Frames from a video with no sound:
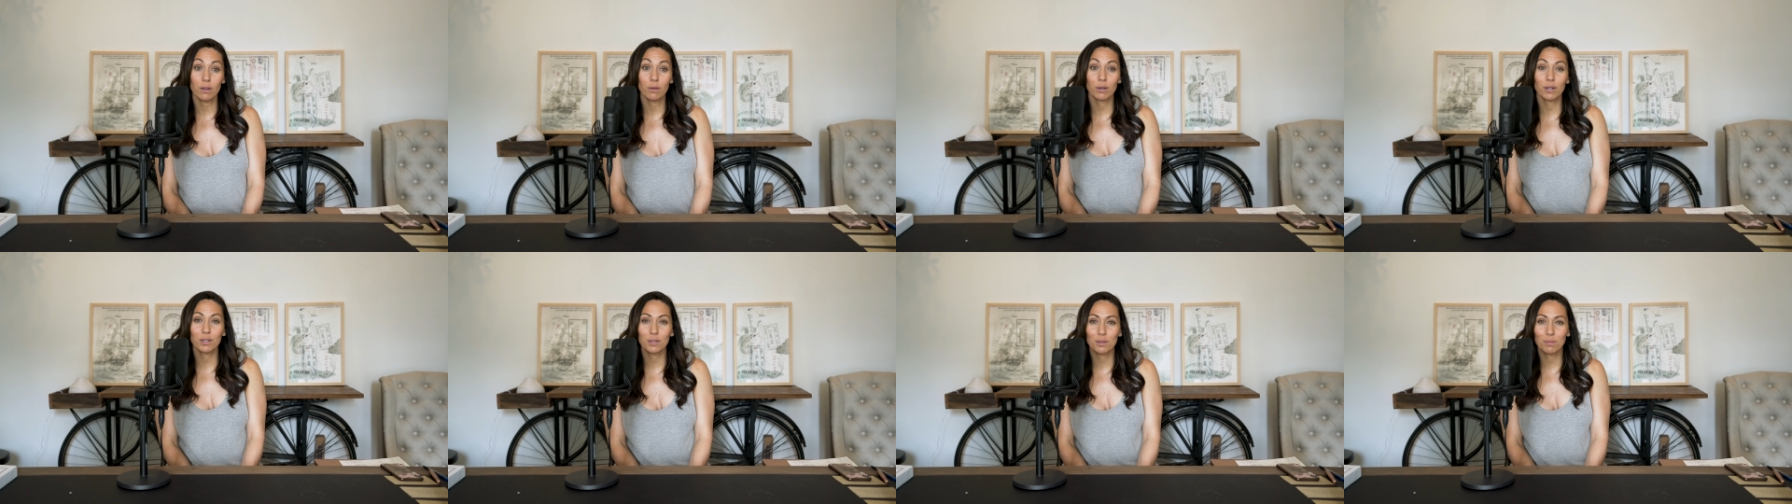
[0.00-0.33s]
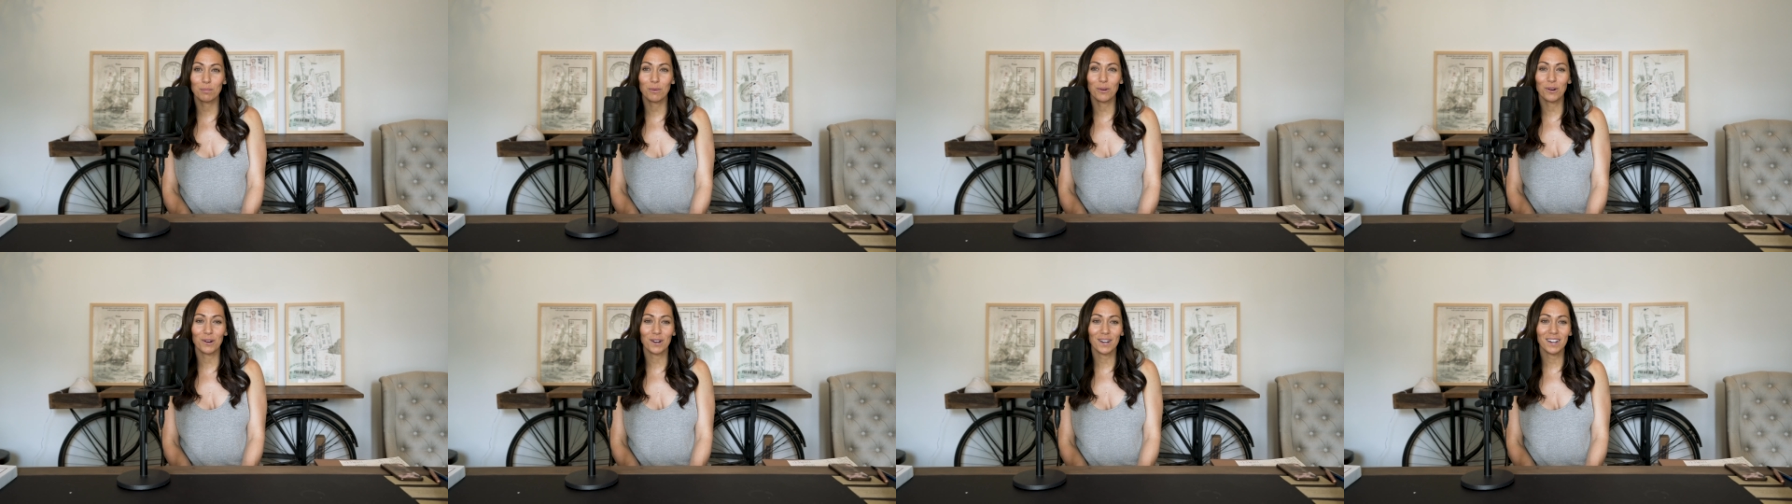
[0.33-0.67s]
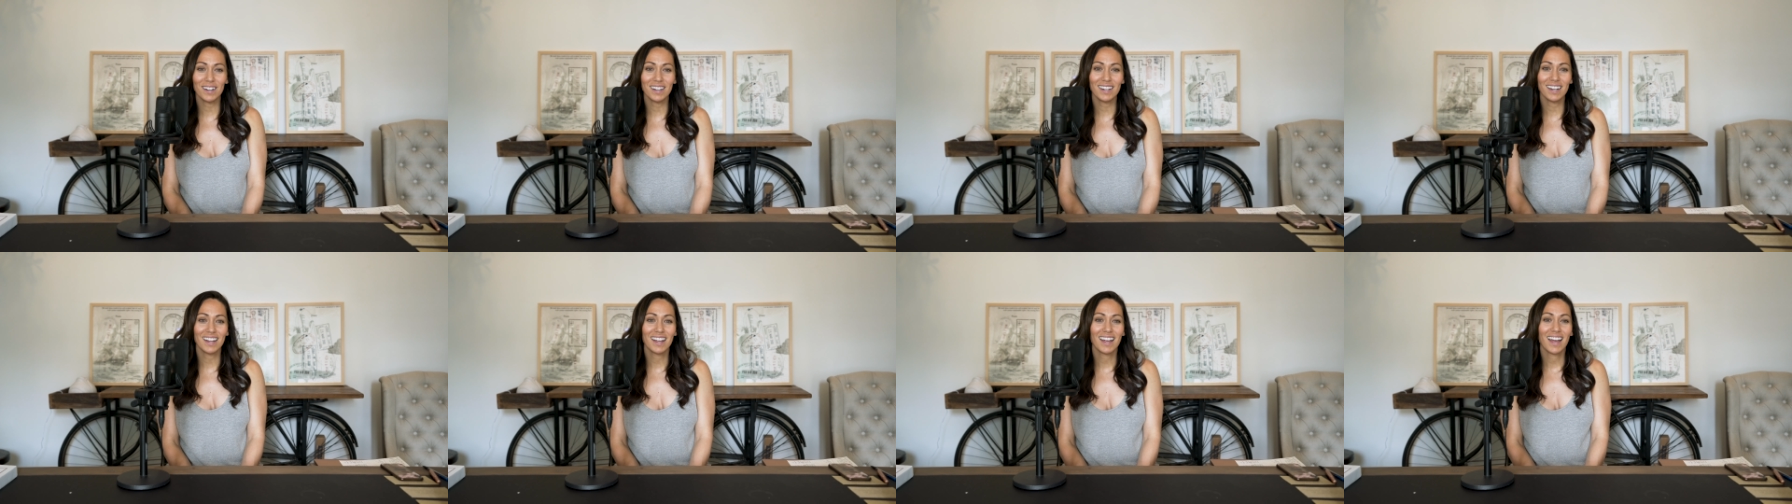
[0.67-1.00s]
was
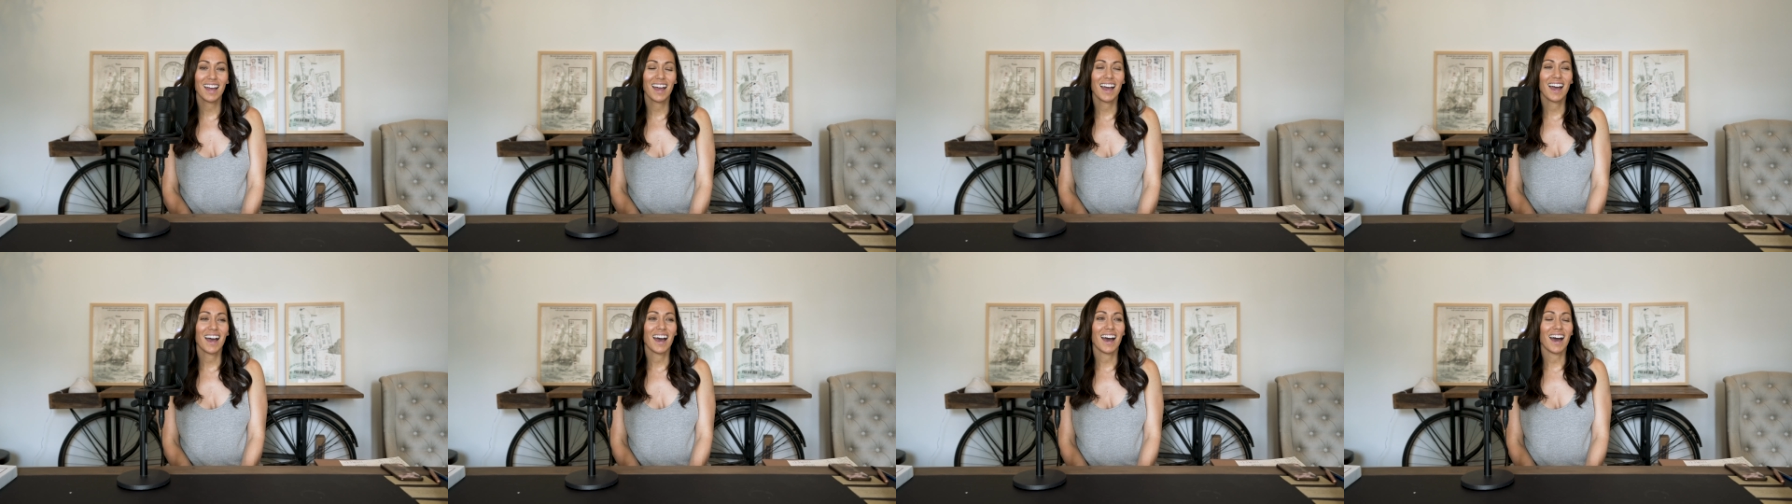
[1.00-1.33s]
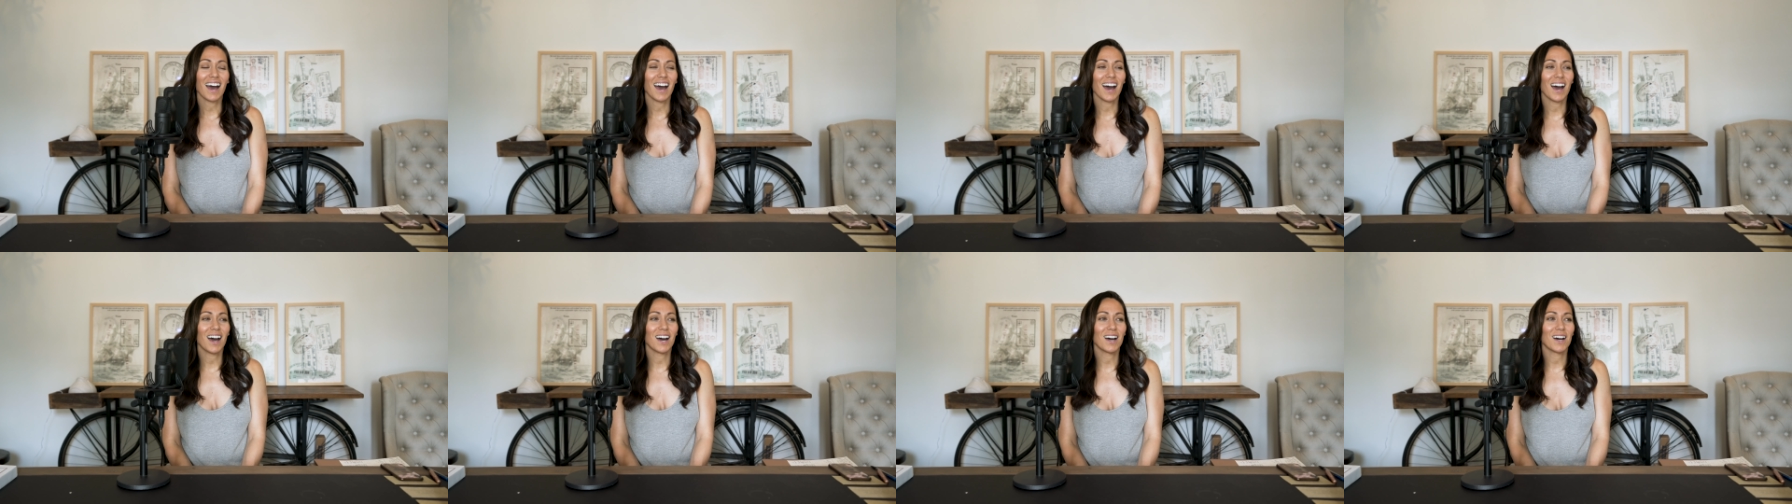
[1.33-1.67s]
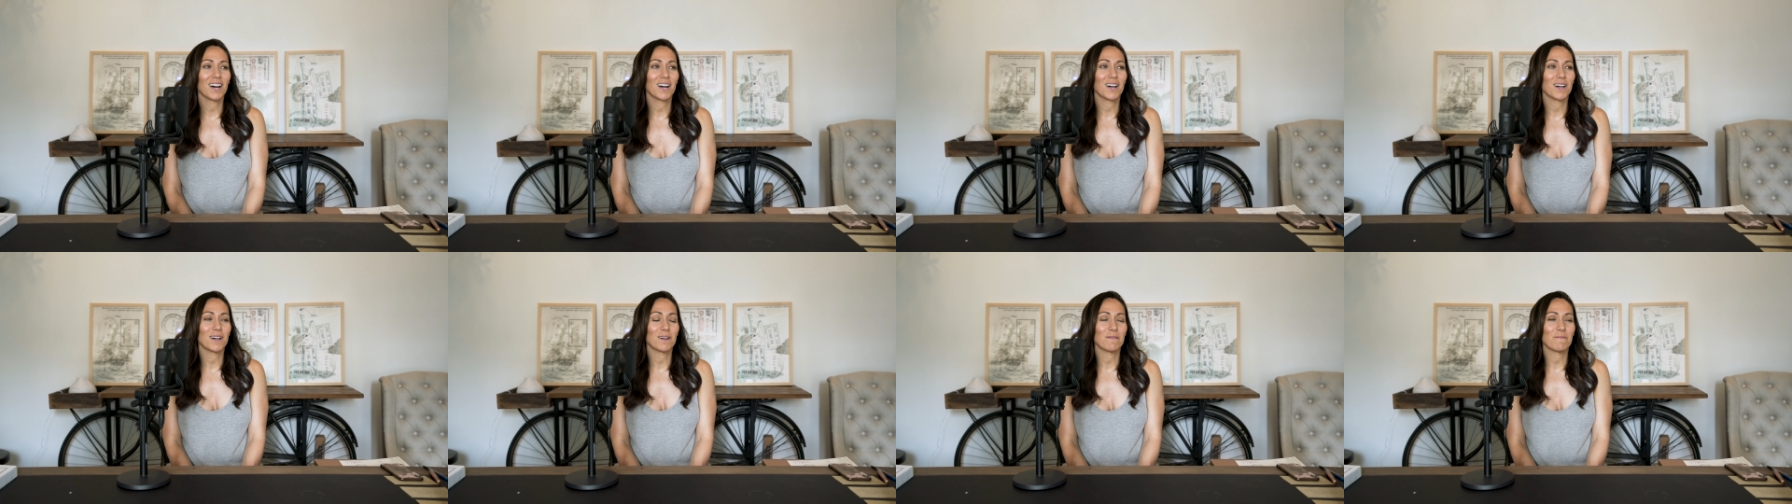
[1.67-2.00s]
born.
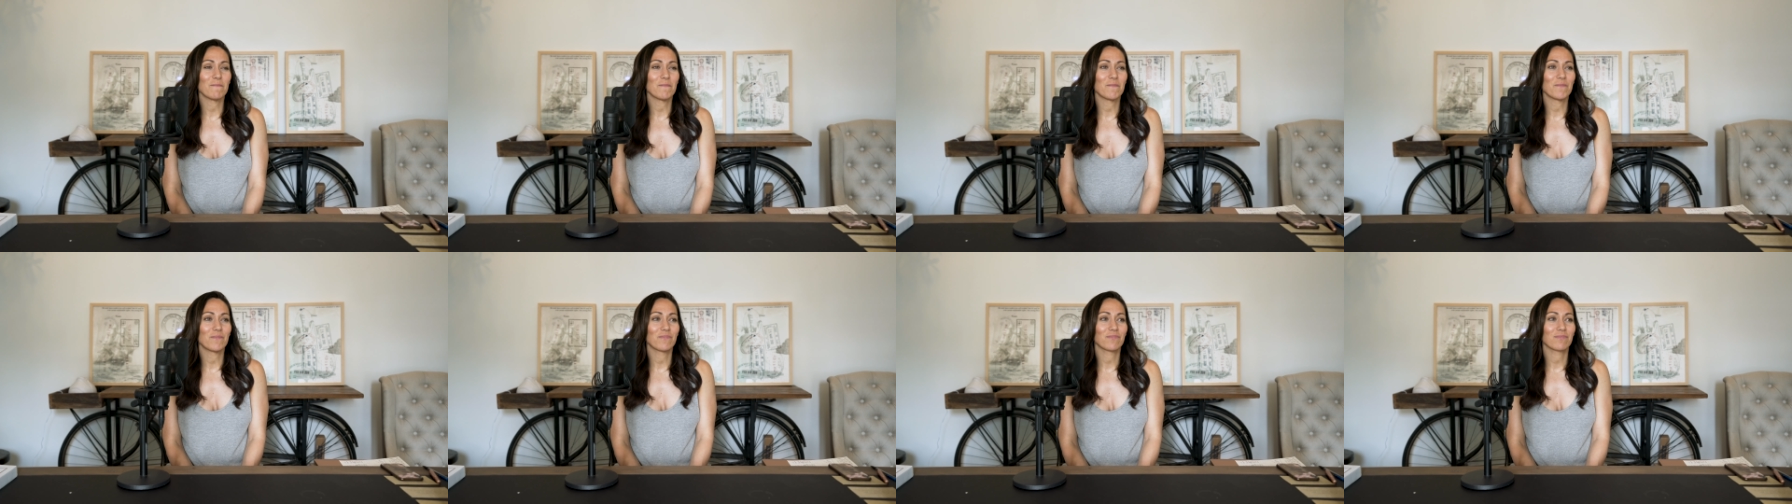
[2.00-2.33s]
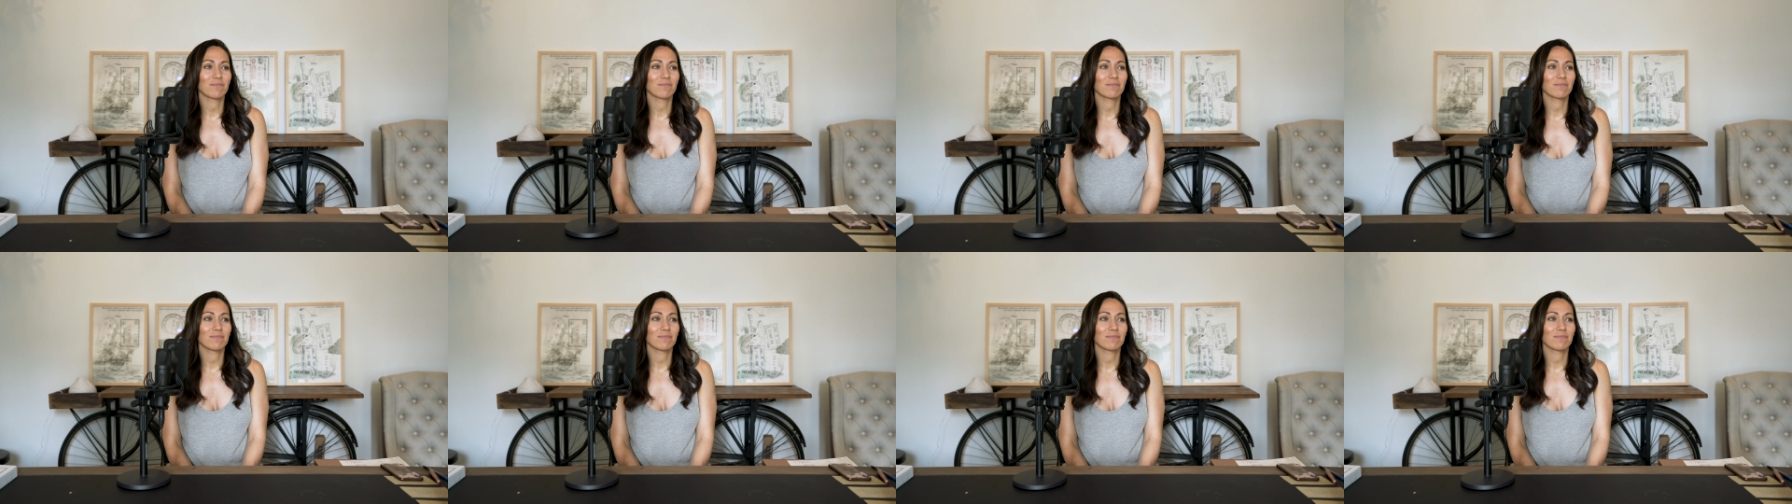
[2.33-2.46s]
Um,